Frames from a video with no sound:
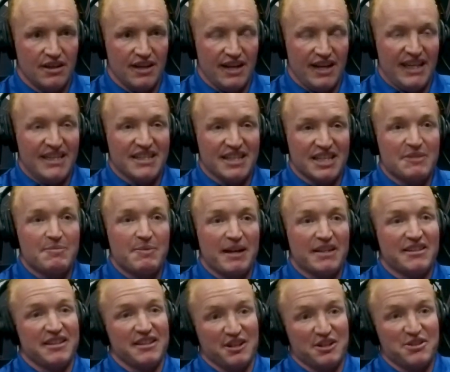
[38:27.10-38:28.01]
And he's
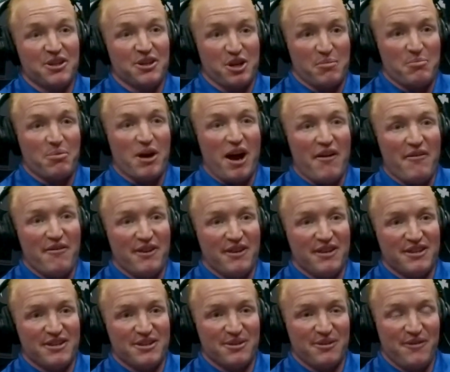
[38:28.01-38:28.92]
expected to turn a
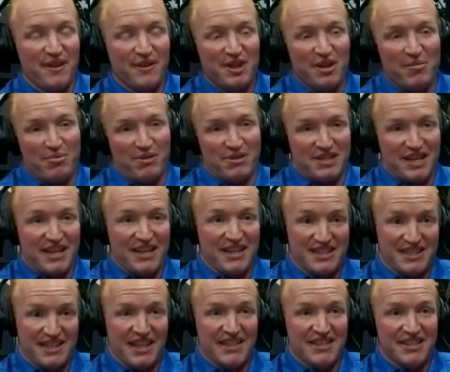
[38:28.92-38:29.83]
profit. So 50%
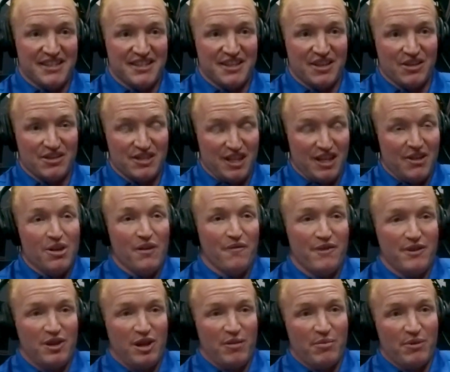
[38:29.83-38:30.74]
is clays and silts. The other
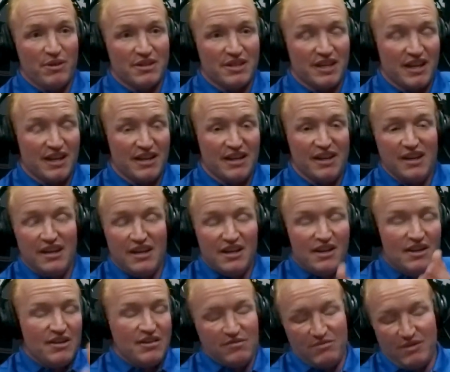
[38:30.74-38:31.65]
50%
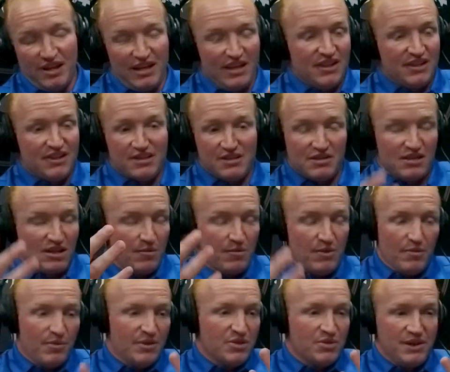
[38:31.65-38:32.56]
is
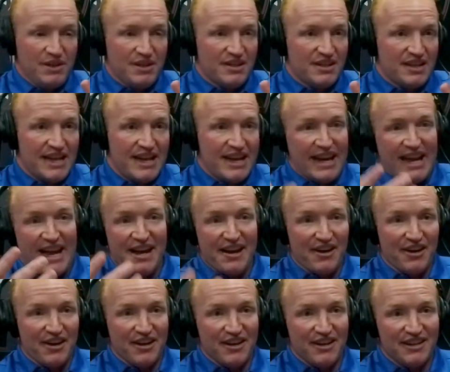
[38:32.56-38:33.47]
somewhere between sand and
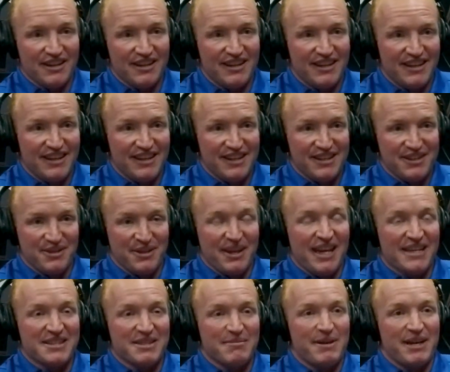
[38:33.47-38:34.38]
aggregate. So he
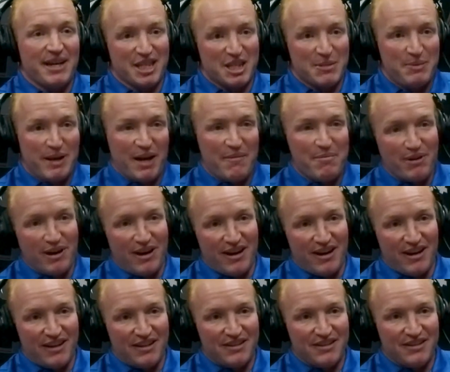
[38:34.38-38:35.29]
has to make a spec
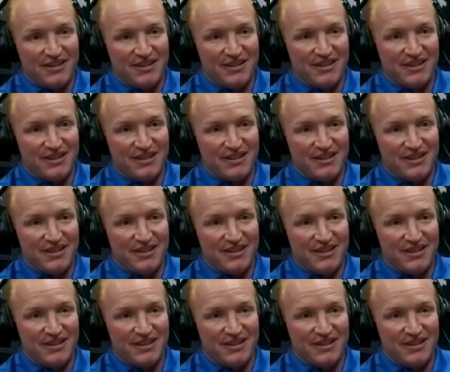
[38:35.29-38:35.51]
product,